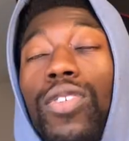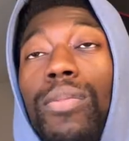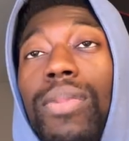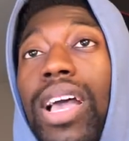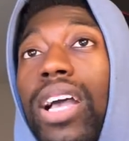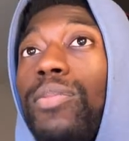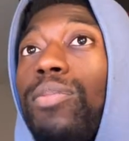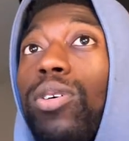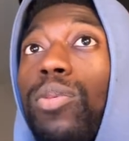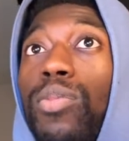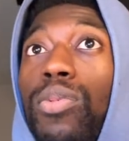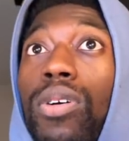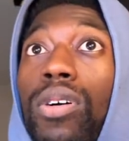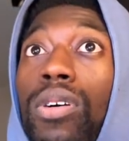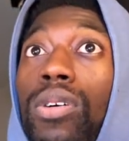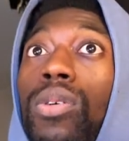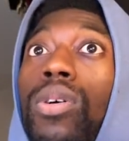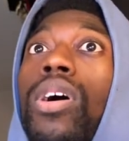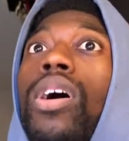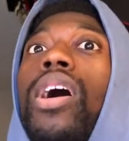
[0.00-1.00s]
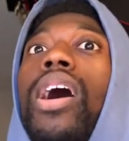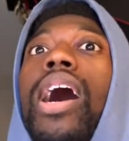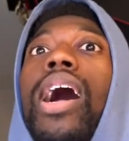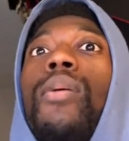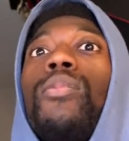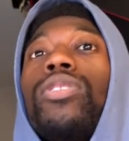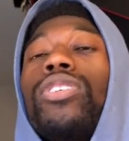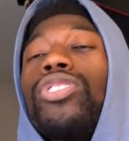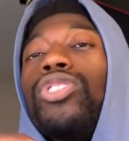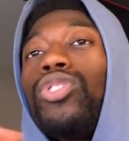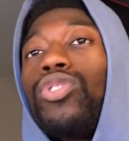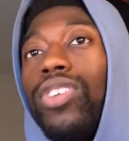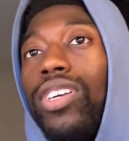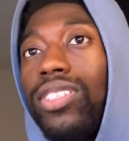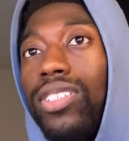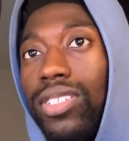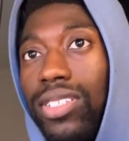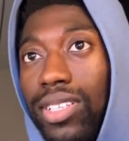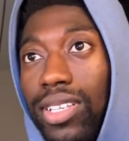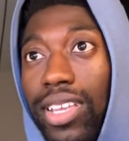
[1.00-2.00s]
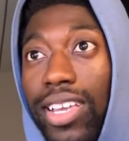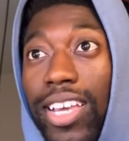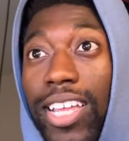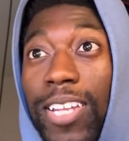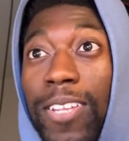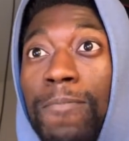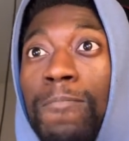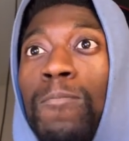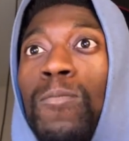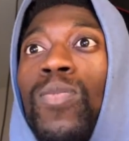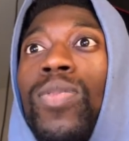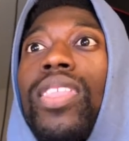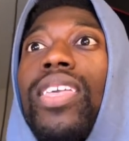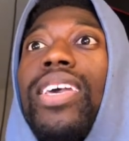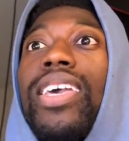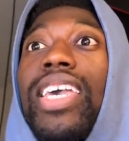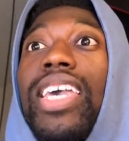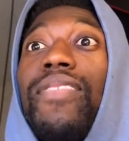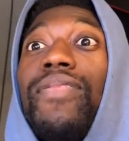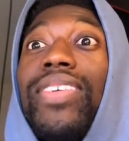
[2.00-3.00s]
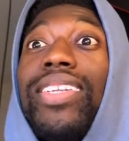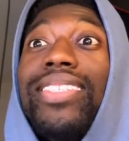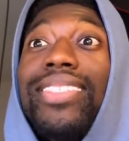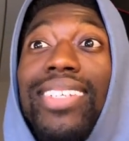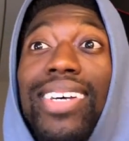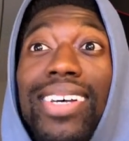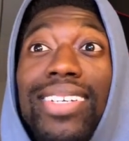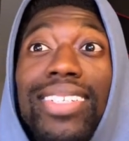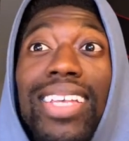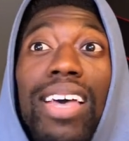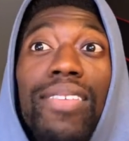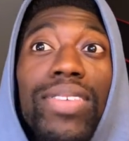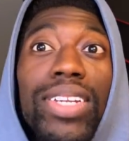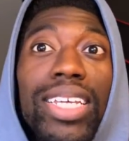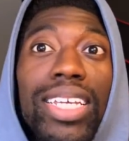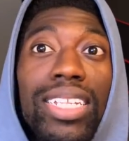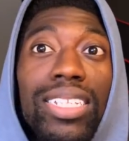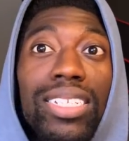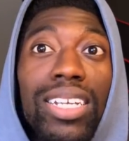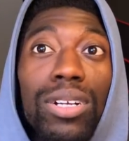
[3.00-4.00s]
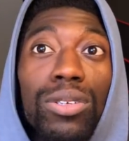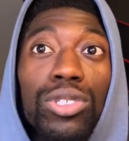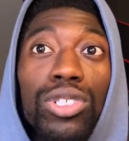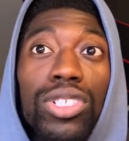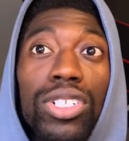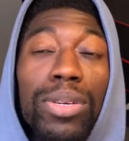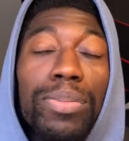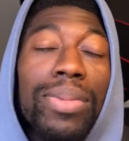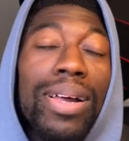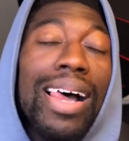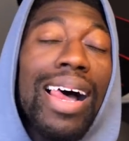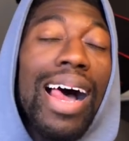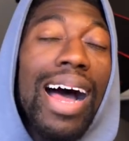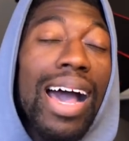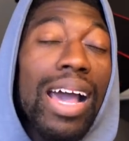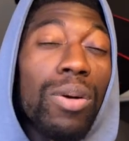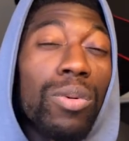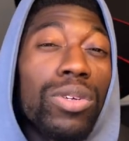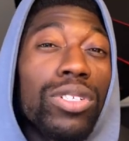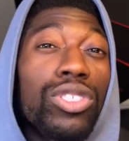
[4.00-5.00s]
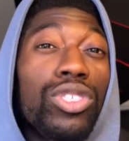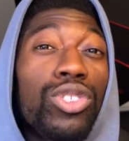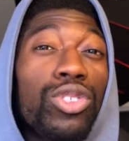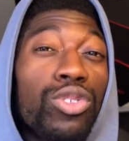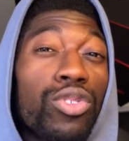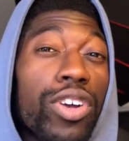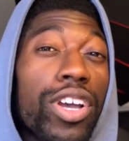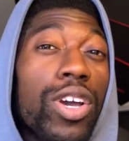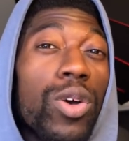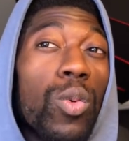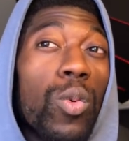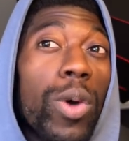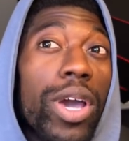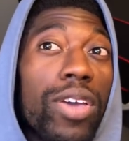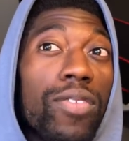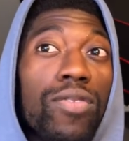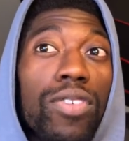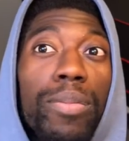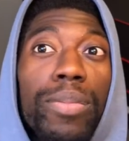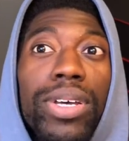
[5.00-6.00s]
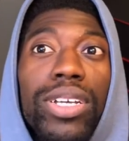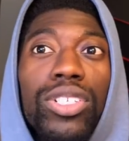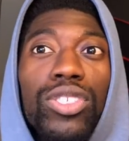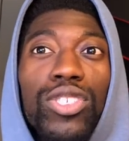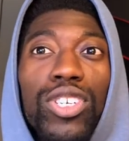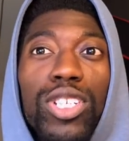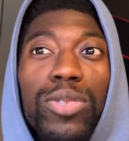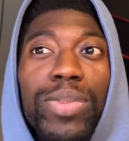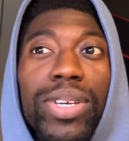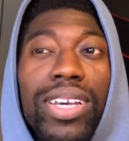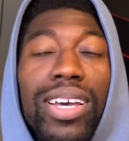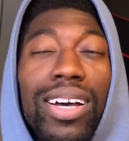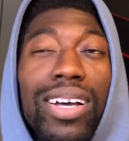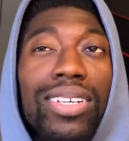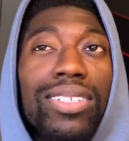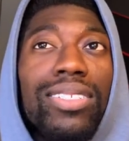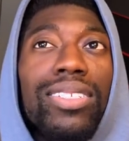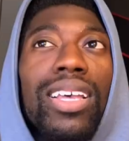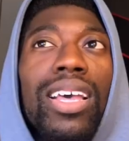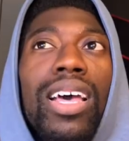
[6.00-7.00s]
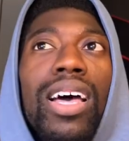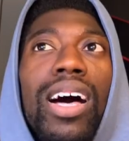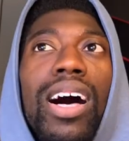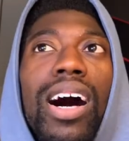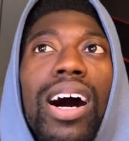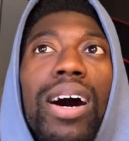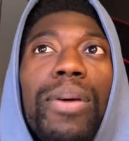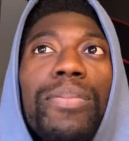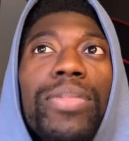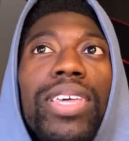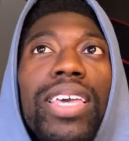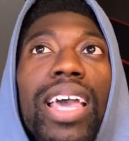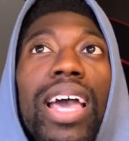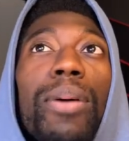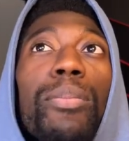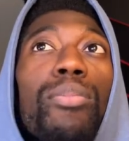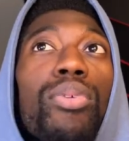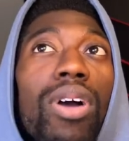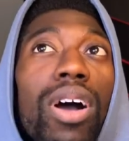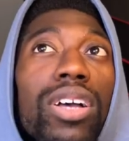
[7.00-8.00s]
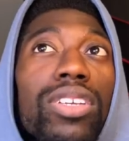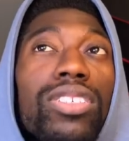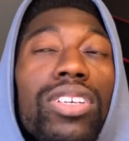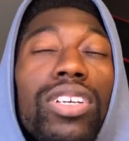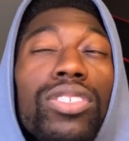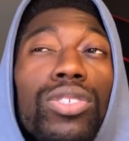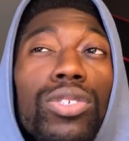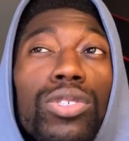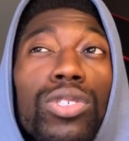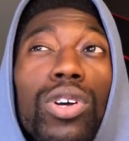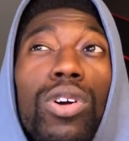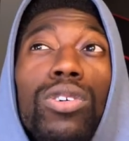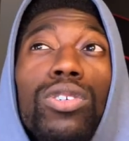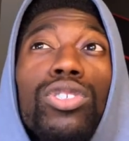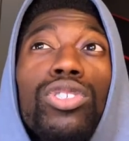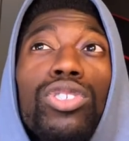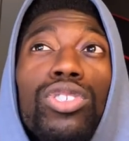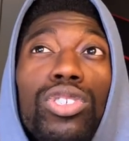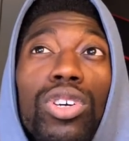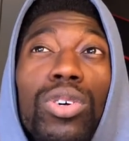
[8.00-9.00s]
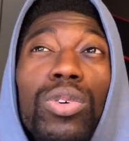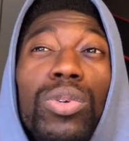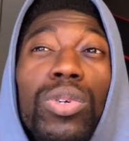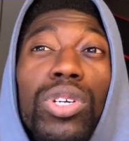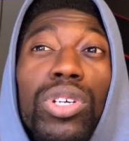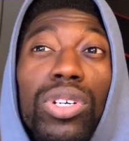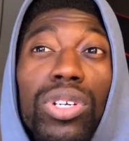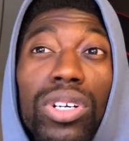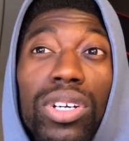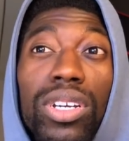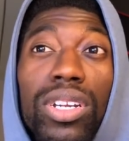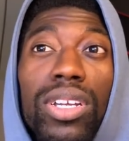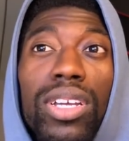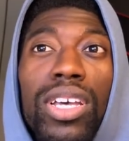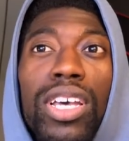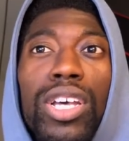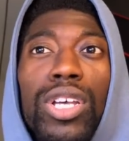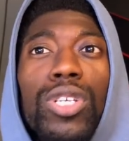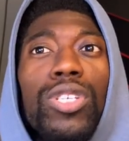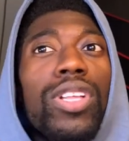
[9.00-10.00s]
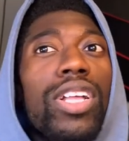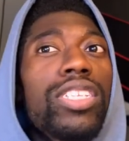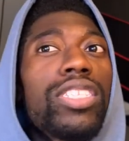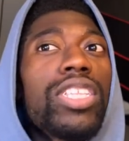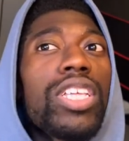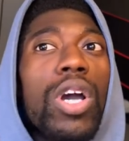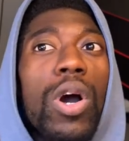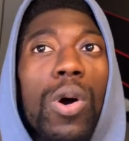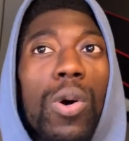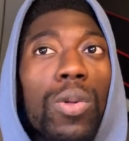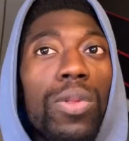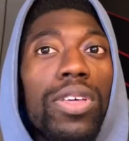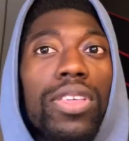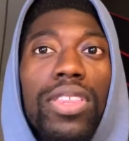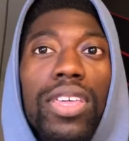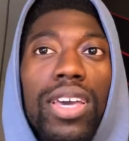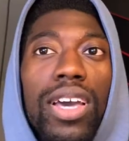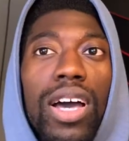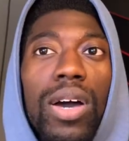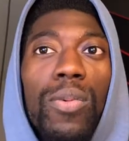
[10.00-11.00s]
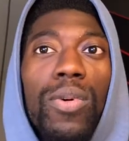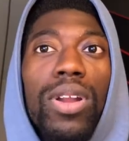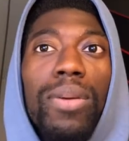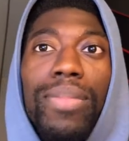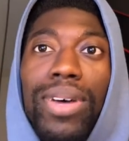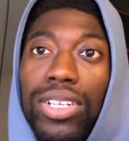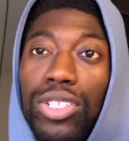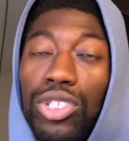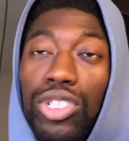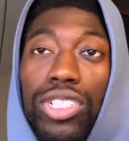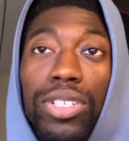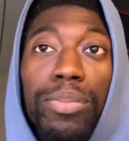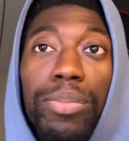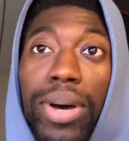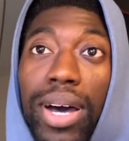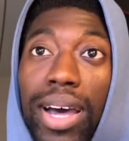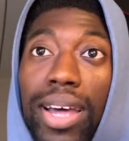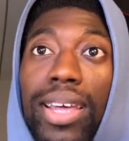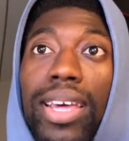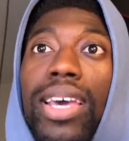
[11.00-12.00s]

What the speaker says: MacBook Pro, I want to stress this again. If it does have an Intel chip, I would stray away from it just because the M processors are so good. So that's the only thing I want to mention. But